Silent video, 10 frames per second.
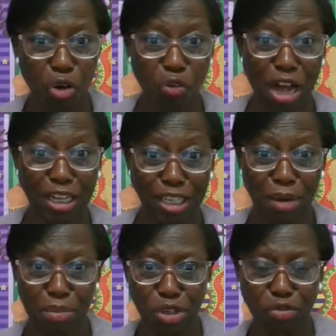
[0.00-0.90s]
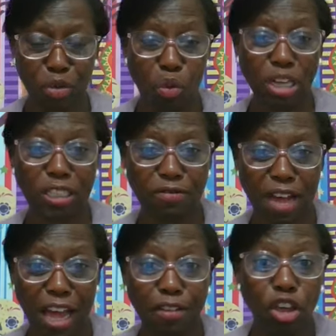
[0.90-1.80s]
over our numbers from 1 to
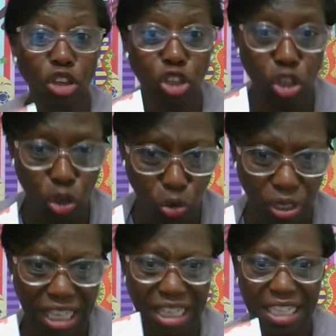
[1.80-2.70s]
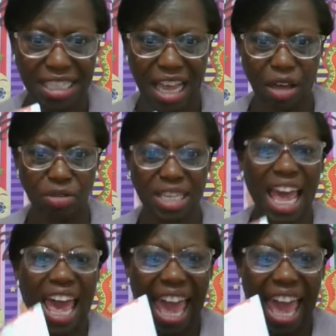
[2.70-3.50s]
5 using the sounds